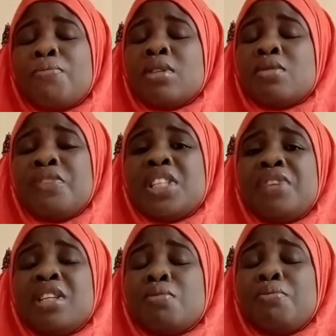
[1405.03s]
fish
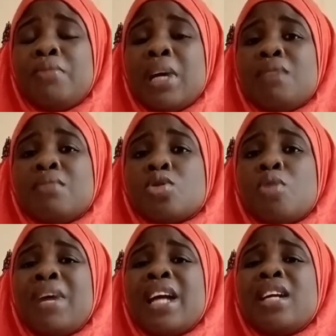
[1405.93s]
feed
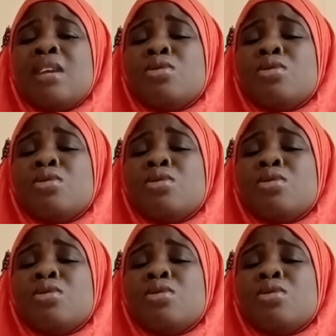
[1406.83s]
supply